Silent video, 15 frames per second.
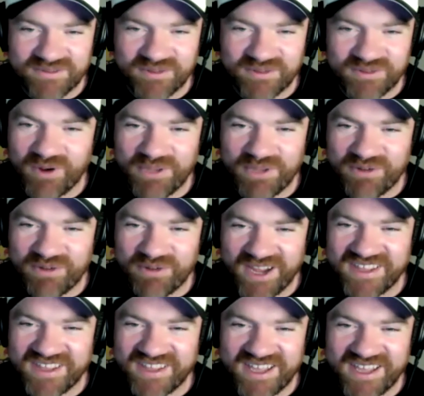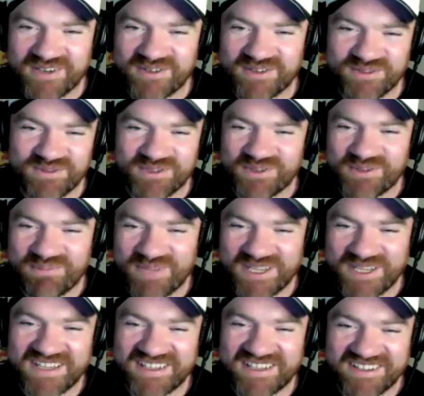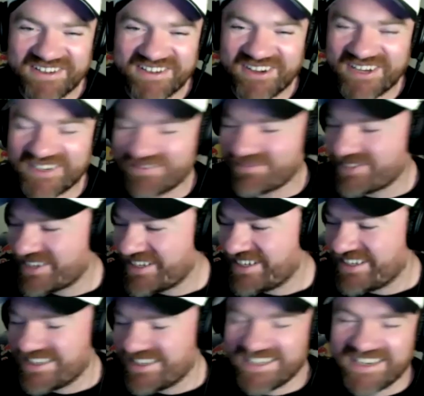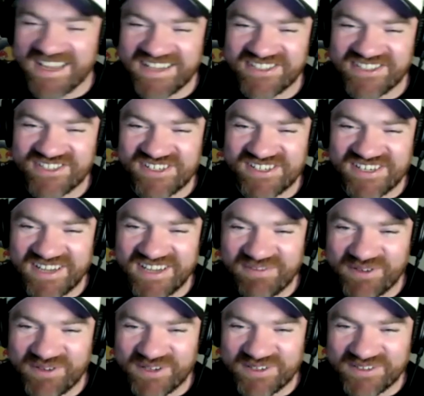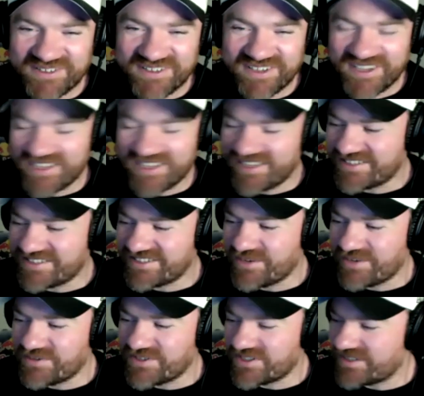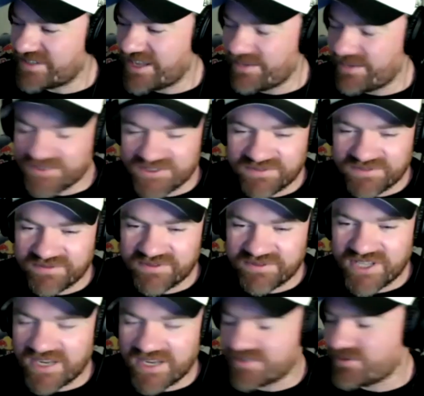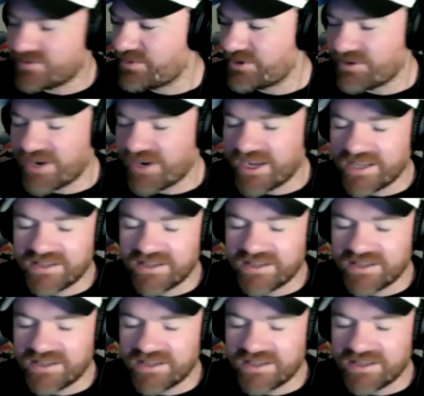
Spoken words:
Robbie Gray there to do the picking kind of connection, and everyone nostalgic. Which shout out to Robbie Gray.